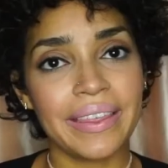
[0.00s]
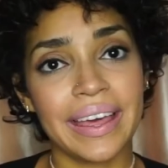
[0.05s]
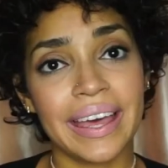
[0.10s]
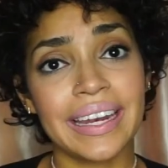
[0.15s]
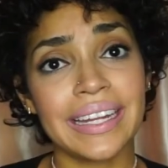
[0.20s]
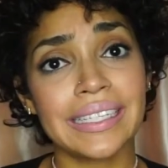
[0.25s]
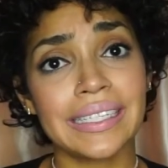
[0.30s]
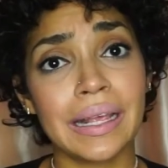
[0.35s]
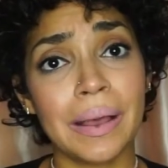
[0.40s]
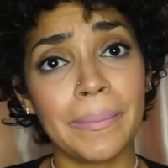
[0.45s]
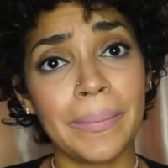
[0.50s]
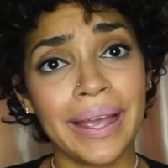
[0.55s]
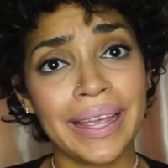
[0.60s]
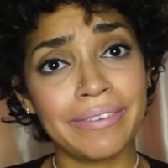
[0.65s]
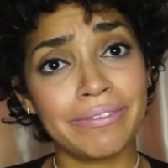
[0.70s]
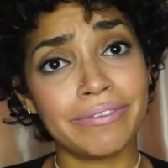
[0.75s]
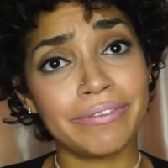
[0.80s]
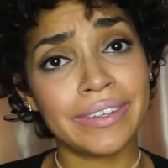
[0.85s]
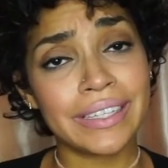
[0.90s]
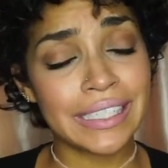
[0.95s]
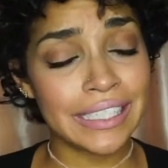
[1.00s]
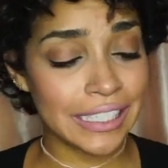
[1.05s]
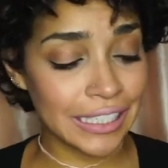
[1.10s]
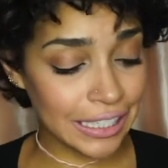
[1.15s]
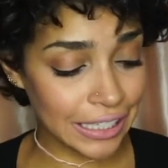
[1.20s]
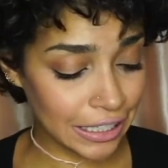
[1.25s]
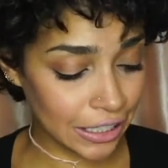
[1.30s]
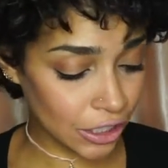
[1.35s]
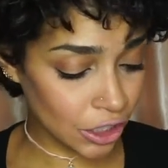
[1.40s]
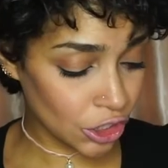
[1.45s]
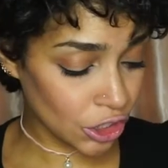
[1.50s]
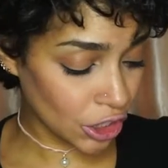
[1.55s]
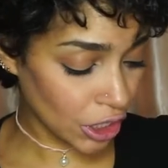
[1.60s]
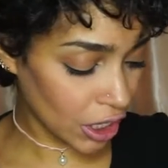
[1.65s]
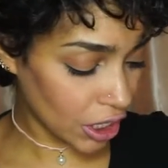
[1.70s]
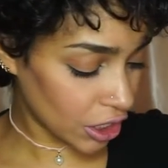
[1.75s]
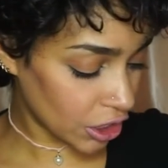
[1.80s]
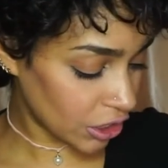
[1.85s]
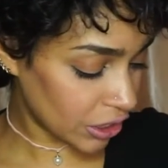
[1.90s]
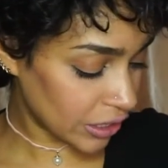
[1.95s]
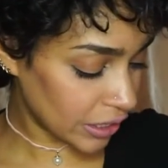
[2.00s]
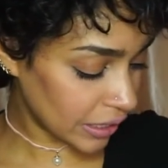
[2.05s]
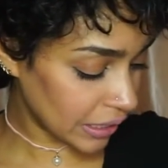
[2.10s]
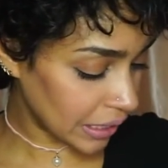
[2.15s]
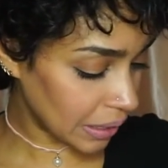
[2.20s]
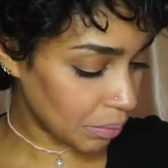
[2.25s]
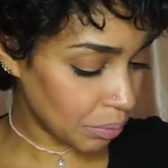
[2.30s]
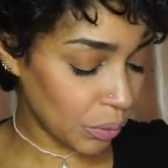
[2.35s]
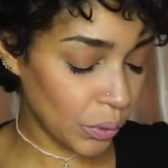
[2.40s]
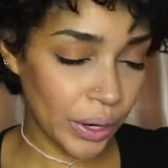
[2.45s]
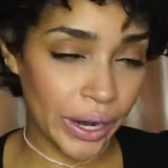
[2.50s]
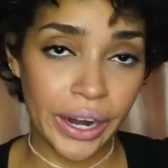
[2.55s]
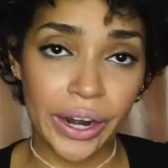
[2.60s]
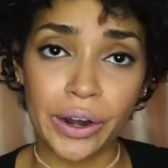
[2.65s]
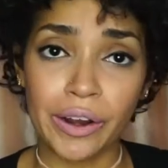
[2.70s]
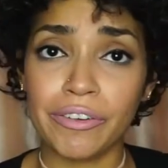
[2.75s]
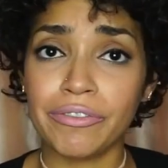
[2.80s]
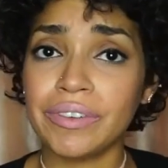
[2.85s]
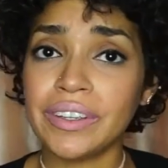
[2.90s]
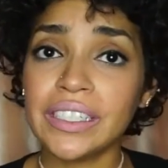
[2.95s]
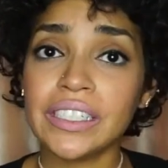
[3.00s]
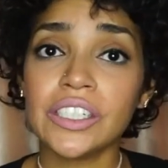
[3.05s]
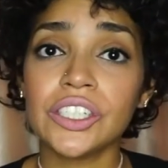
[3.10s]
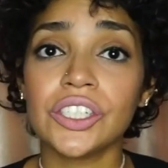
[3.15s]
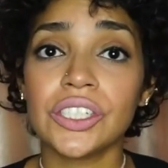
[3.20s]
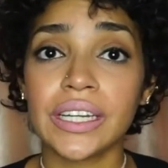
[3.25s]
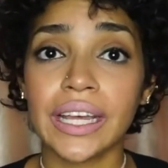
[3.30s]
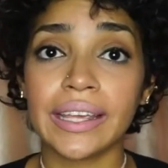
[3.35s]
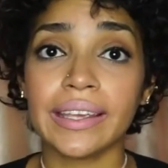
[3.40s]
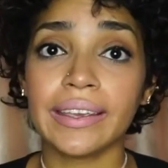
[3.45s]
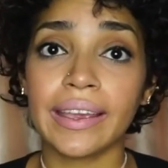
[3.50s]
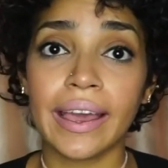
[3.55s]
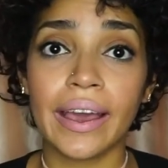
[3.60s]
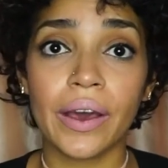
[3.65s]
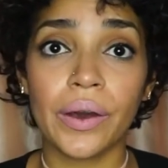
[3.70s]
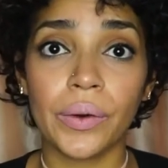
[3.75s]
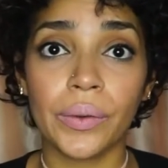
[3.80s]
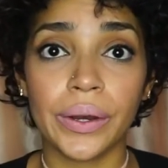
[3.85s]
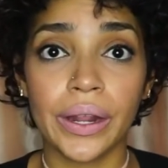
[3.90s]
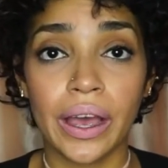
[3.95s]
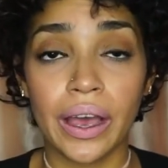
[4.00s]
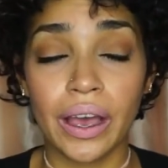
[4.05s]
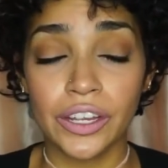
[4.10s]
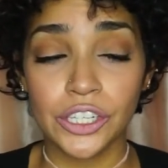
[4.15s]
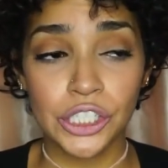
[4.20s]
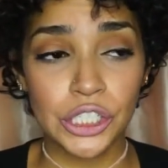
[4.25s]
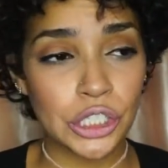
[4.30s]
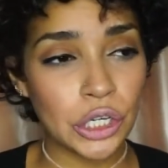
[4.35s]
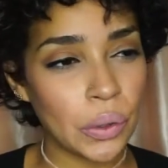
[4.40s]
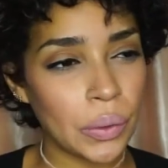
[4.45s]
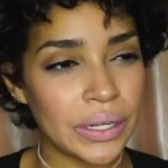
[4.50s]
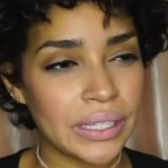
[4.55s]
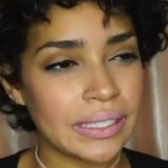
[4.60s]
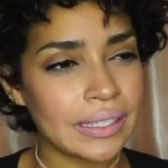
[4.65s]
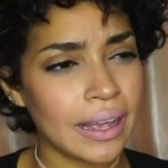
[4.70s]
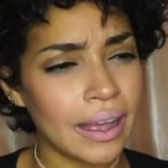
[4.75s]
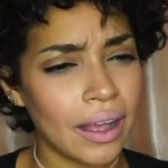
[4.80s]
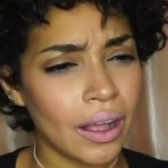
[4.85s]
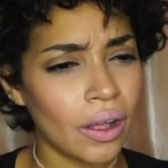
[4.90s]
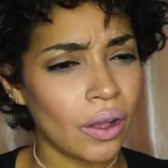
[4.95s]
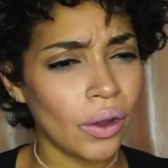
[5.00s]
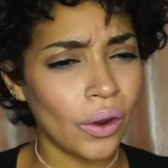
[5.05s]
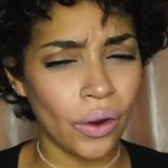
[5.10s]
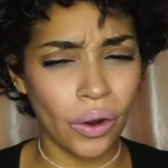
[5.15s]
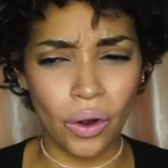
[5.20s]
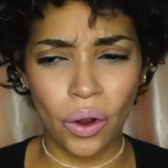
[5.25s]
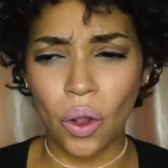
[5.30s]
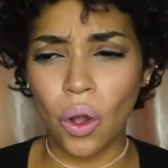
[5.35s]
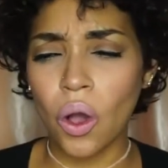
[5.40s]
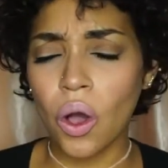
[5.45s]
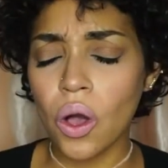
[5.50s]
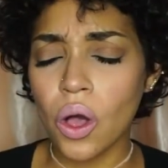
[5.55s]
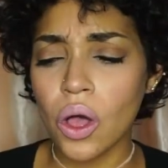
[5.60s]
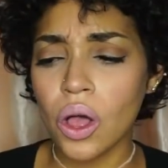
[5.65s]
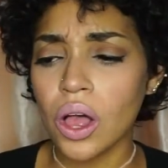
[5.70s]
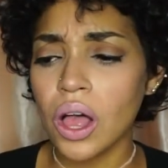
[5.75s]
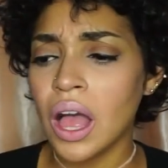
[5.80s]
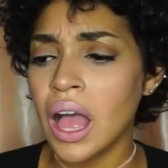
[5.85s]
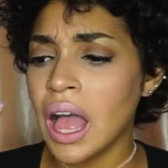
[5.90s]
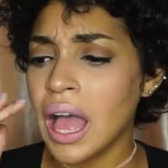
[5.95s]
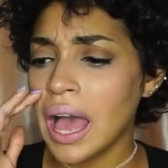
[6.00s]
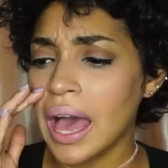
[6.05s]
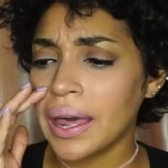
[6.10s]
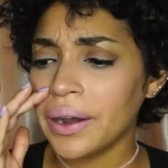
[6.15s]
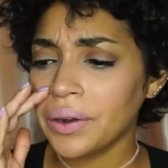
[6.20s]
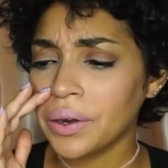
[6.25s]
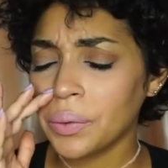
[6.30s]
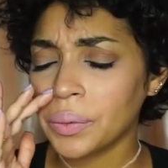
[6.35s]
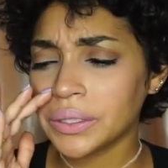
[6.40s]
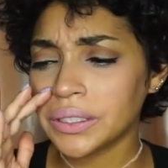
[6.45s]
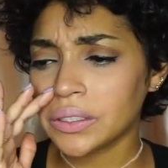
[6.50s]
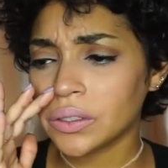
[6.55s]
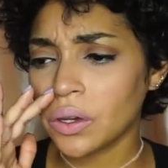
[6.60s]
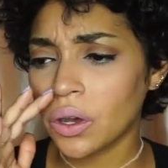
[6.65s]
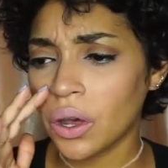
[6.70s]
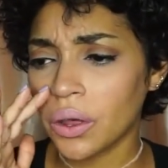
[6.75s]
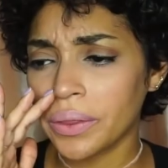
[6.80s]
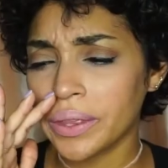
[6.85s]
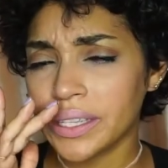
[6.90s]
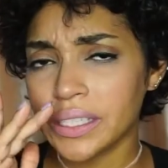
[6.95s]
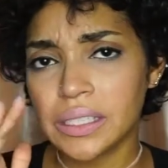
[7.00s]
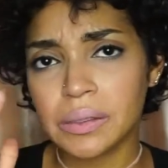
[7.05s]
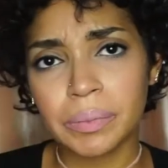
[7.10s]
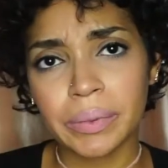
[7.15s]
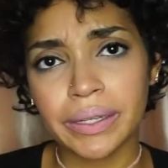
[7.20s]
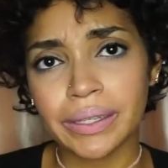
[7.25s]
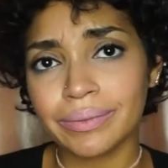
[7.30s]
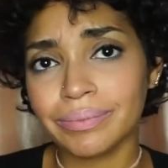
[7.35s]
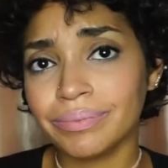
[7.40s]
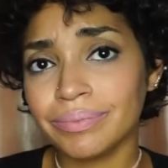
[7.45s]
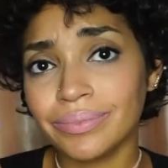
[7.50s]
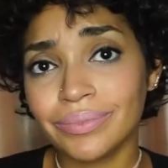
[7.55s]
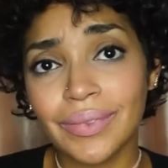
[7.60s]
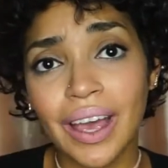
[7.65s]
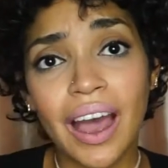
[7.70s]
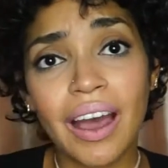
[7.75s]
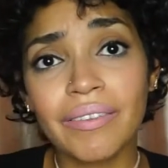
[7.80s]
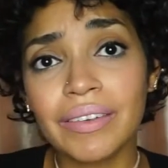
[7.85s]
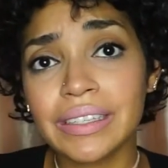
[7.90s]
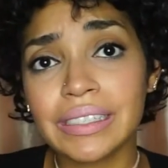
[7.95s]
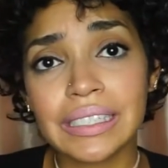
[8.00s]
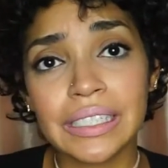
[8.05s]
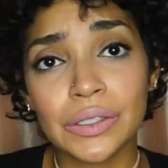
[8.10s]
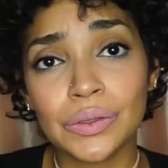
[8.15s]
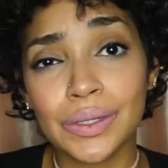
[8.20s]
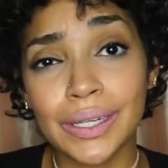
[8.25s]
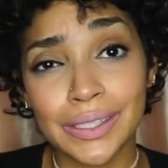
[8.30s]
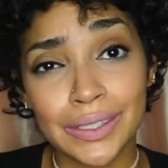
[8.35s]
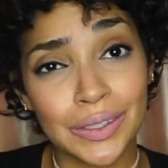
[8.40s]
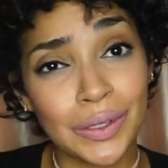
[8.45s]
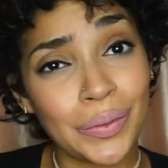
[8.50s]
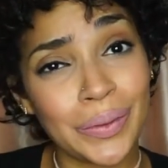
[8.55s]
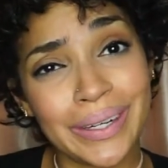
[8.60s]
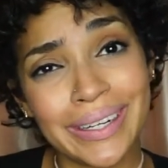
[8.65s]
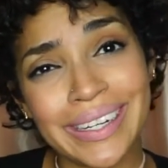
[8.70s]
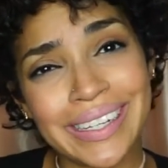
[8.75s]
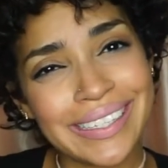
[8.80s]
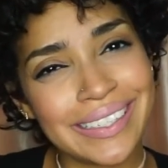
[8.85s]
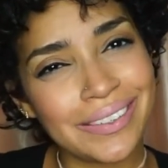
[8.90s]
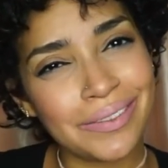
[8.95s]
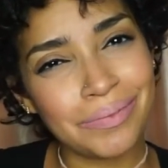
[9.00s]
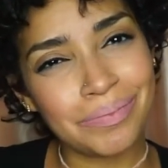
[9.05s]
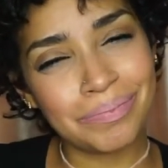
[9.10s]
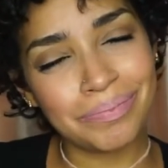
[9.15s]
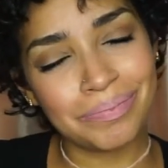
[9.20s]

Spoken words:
That is my vintage sleepwear or vintage nightgown show and tell or haul. I don't know what to call this, but obviously you guys know what it is